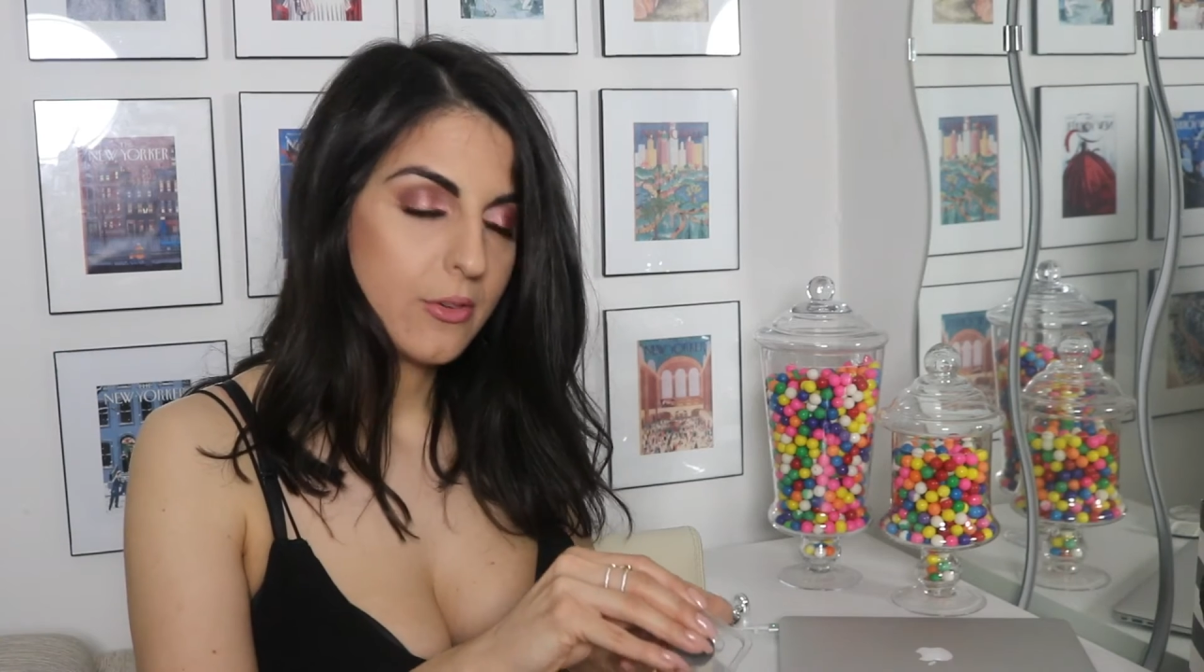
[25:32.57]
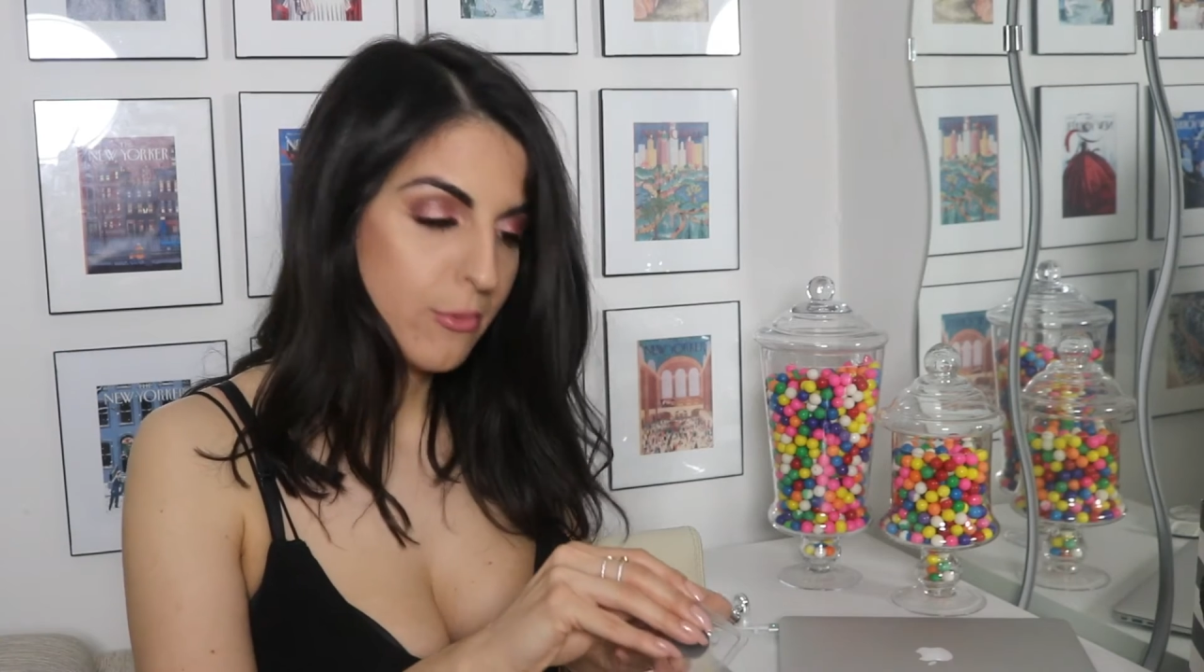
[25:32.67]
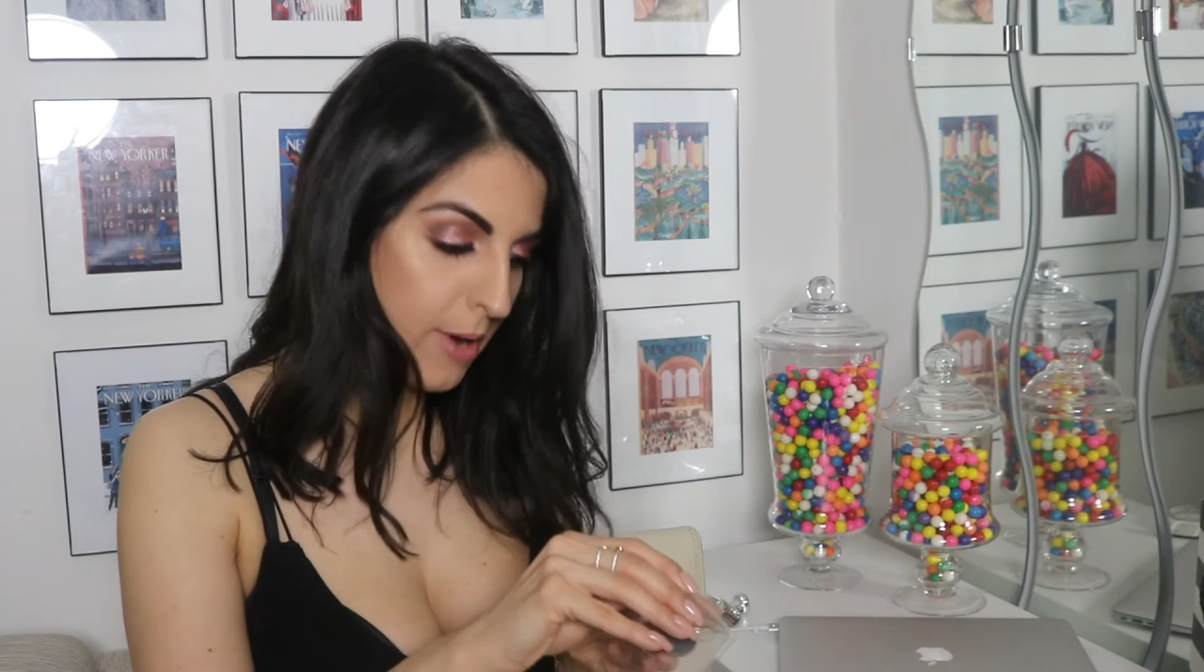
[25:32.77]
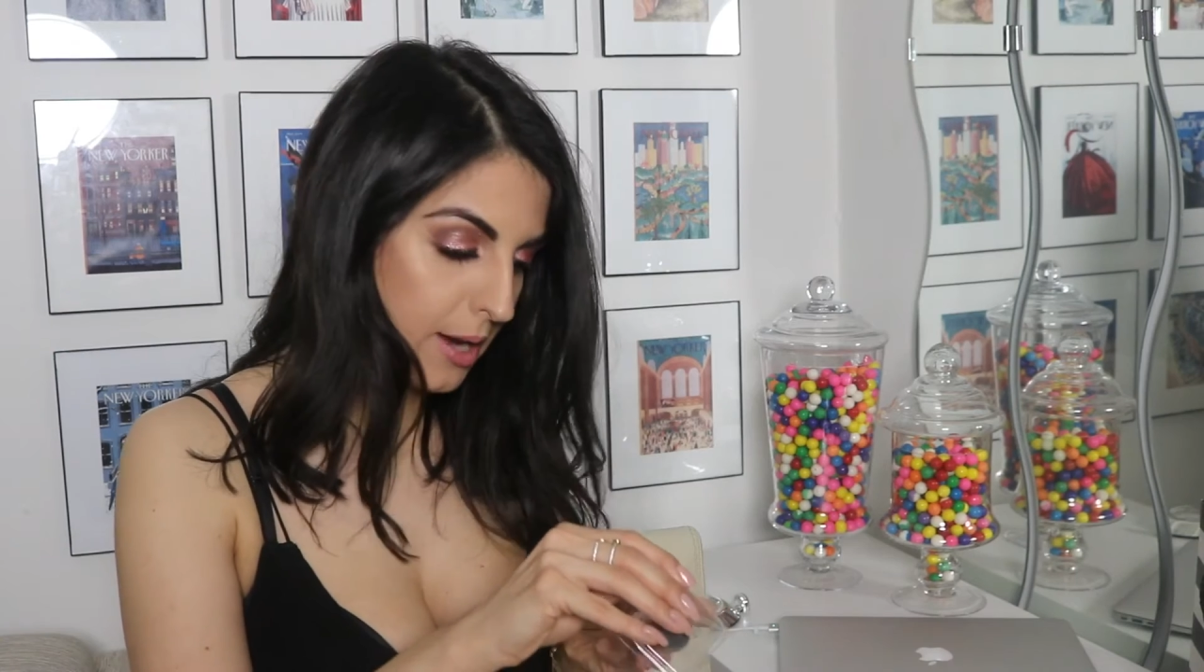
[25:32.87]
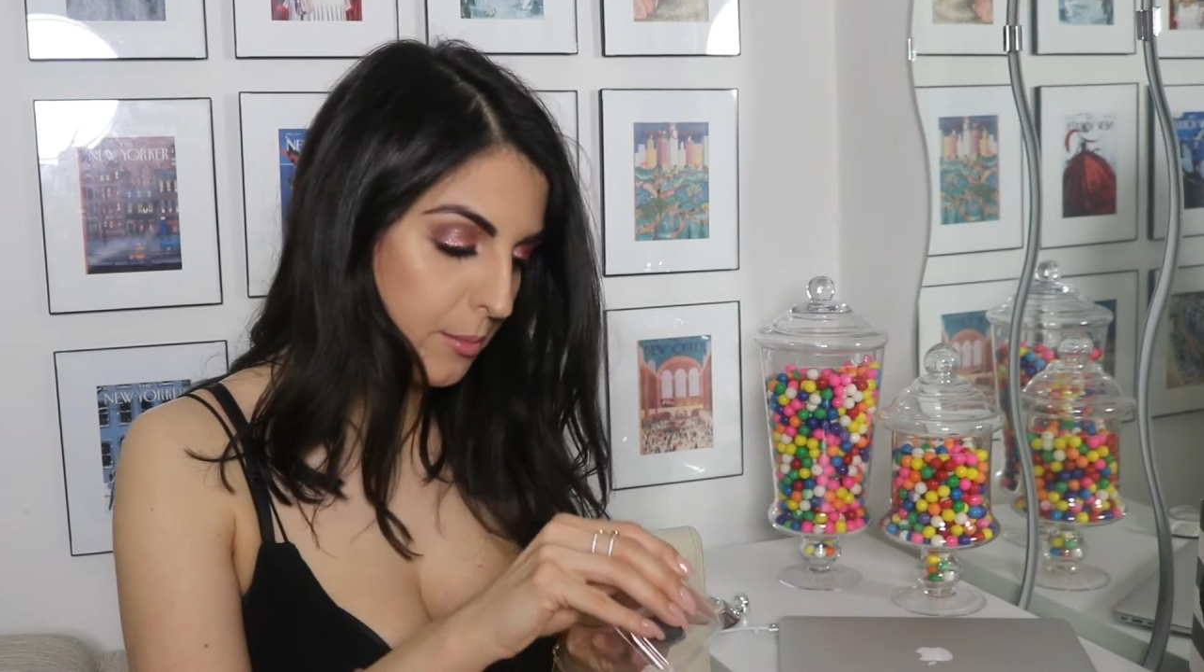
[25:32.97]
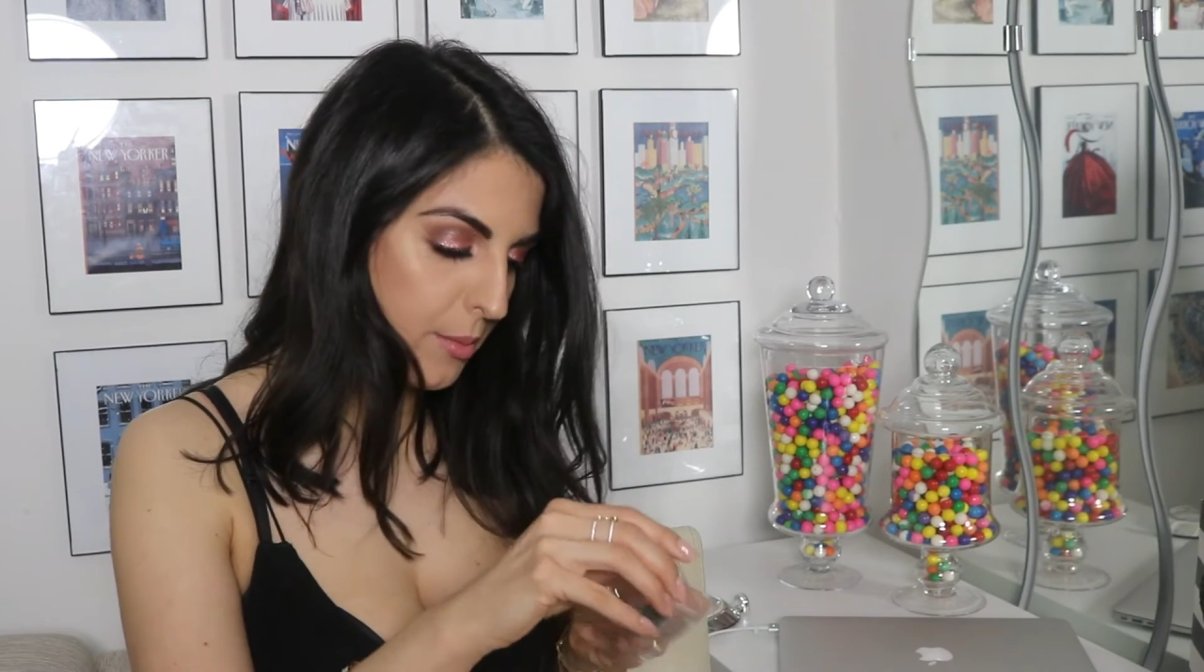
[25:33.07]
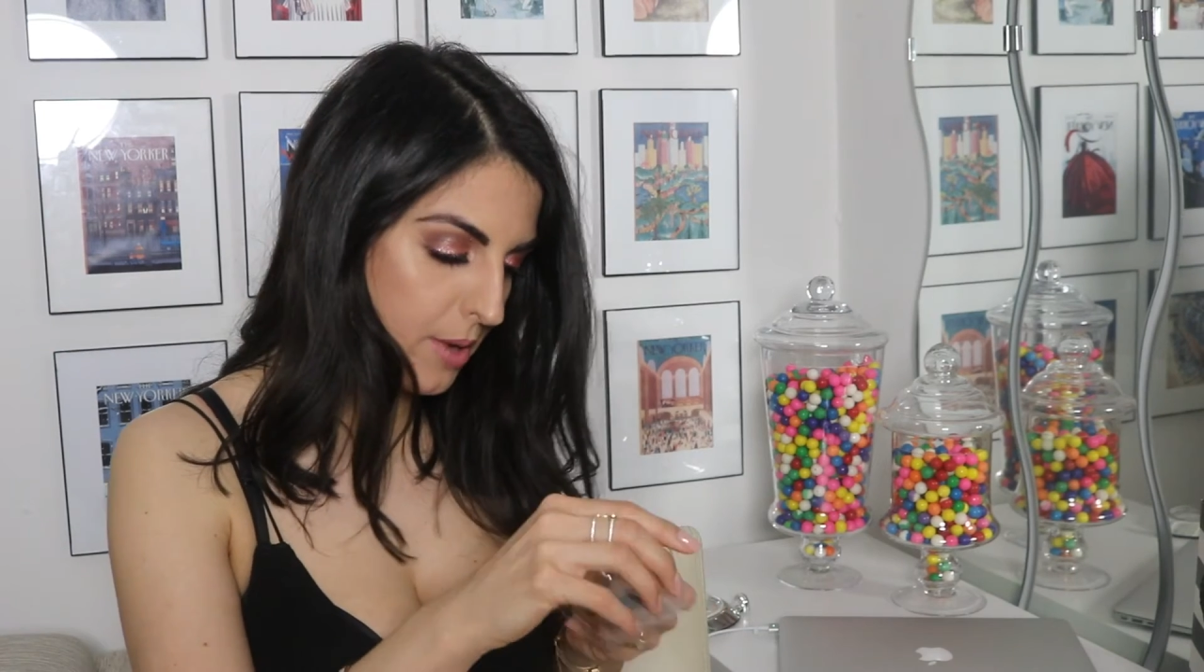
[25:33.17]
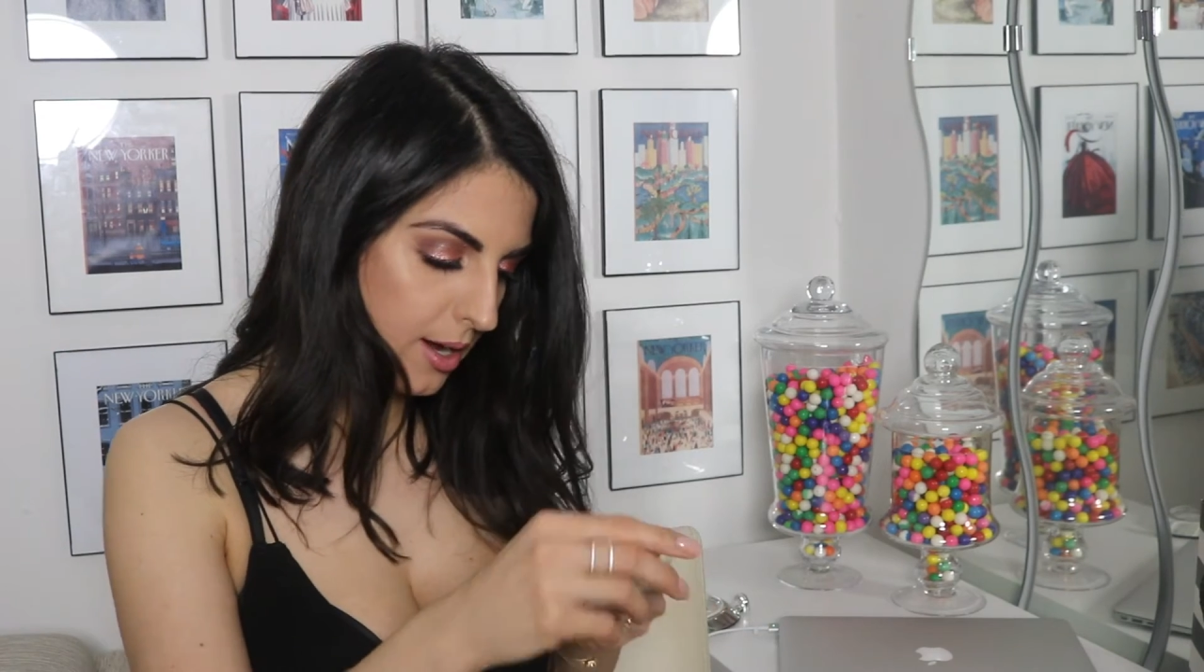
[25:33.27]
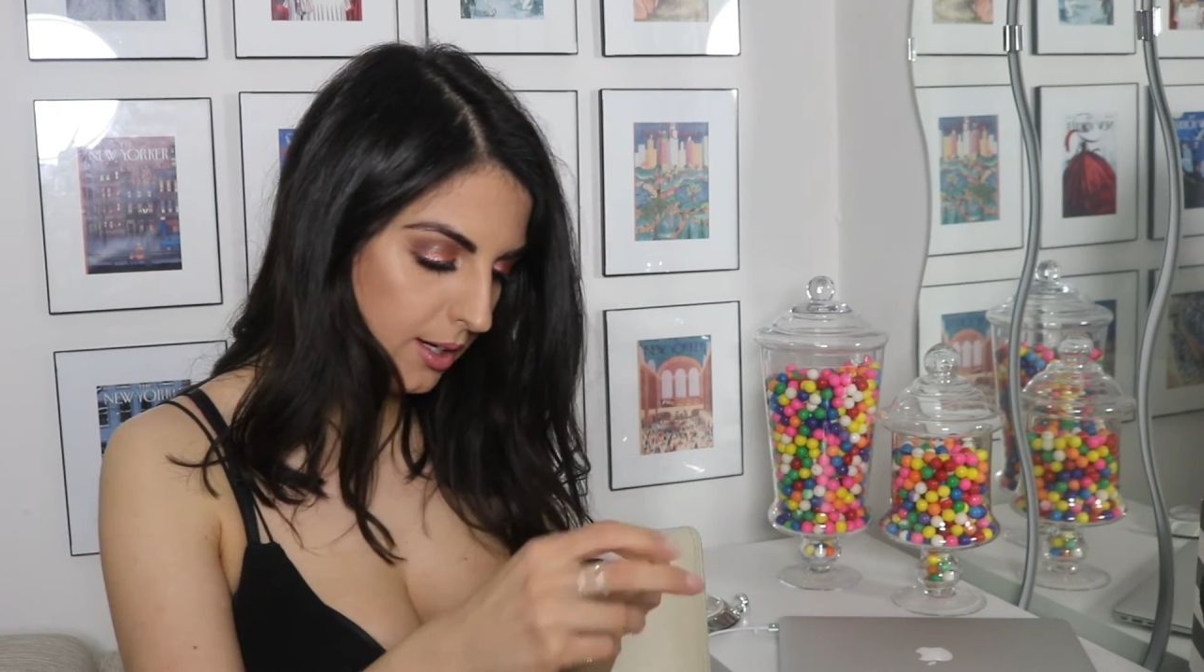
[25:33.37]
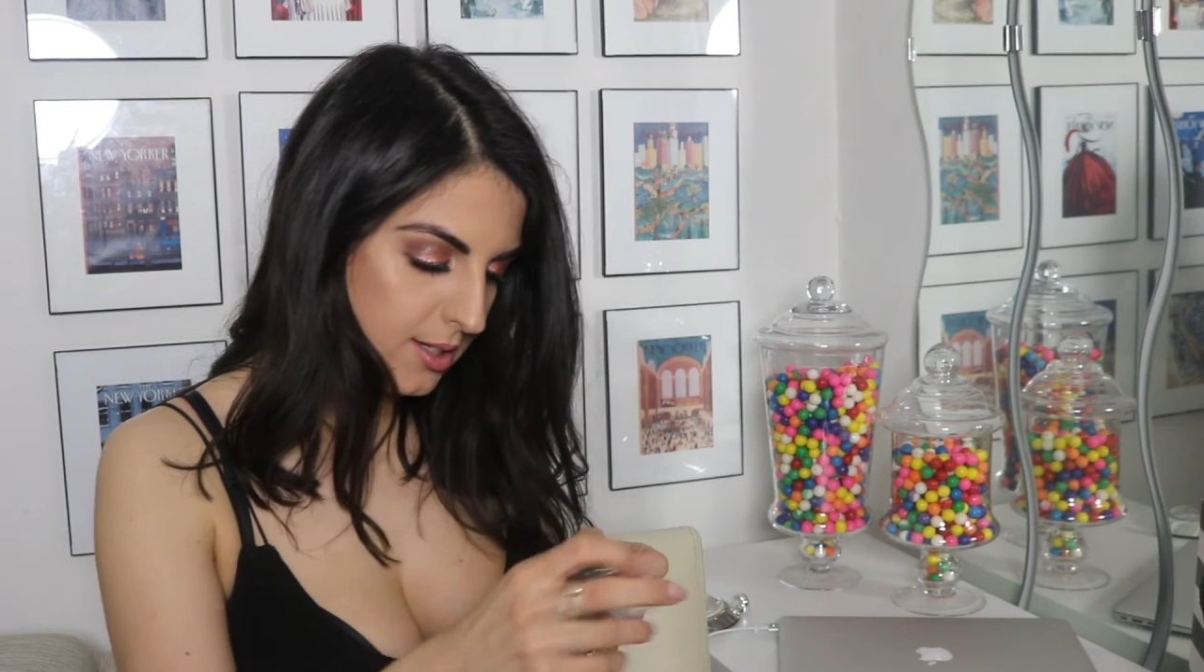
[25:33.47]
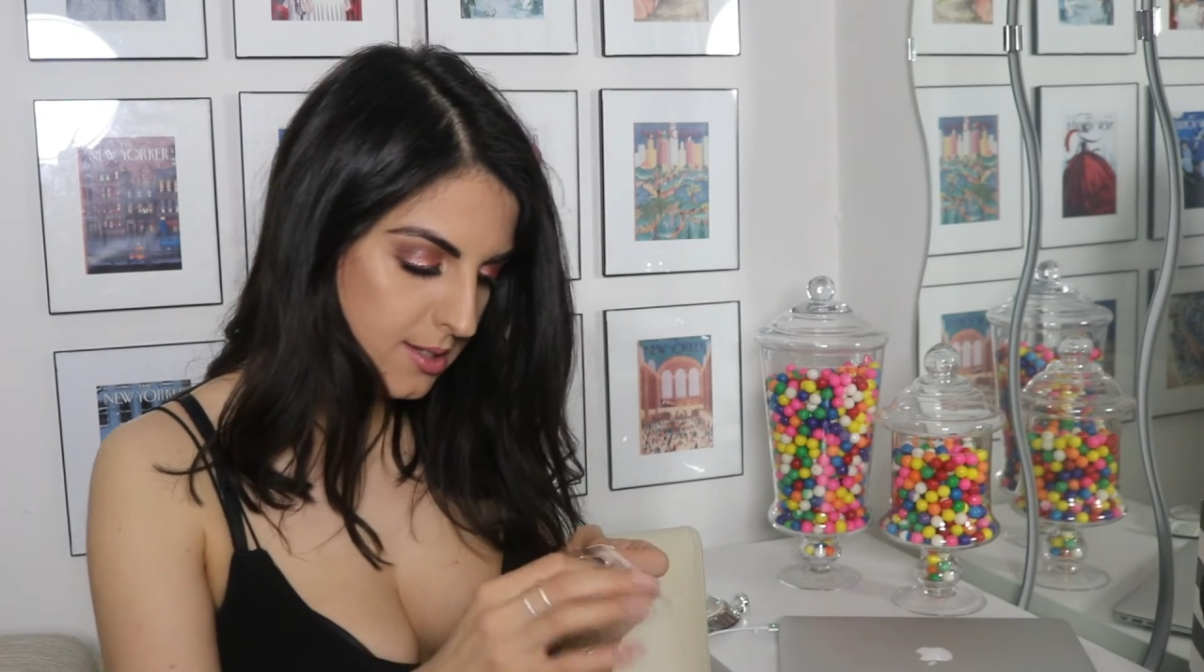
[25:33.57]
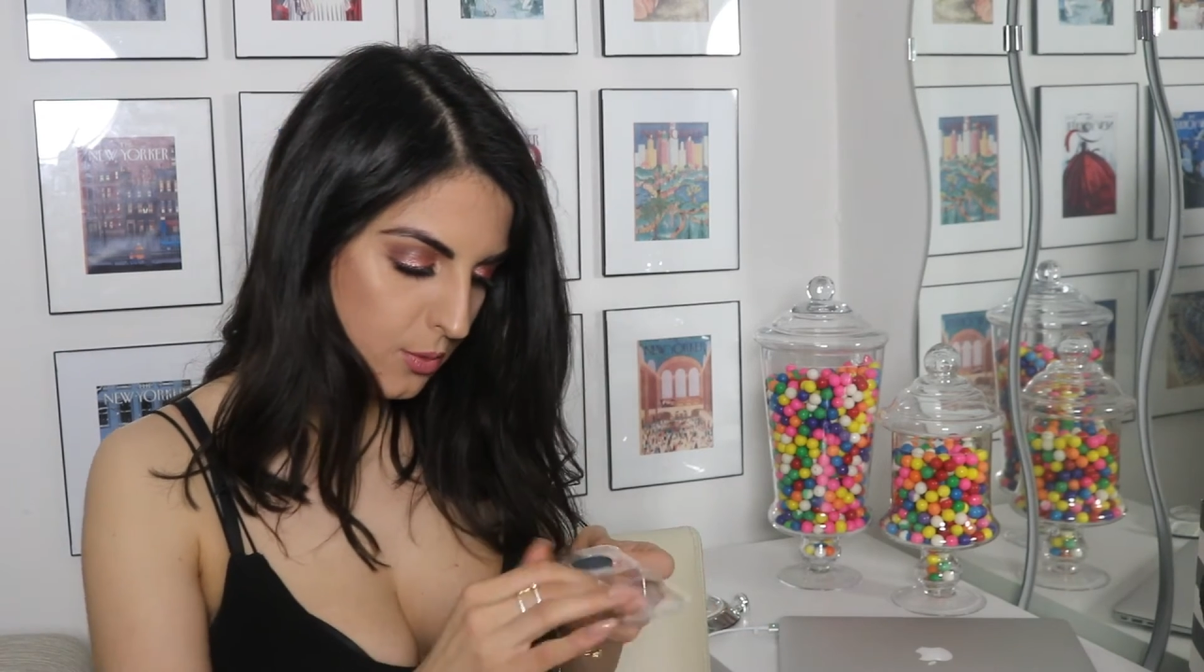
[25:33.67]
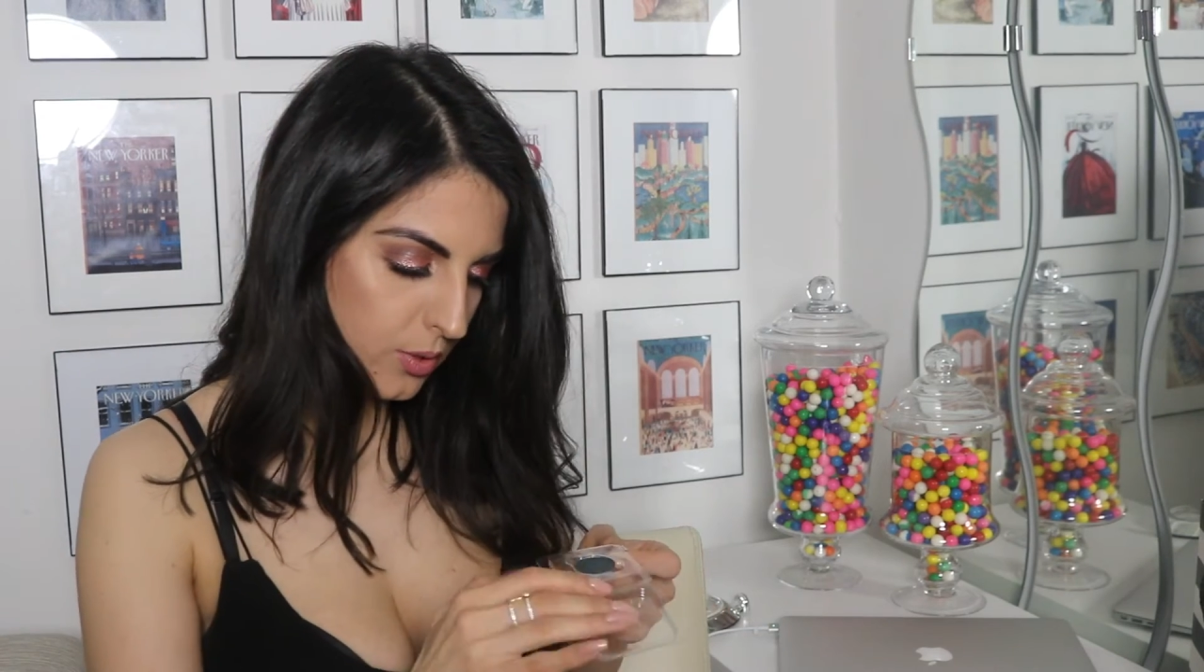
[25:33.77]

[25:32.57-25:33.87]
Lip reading: read my mind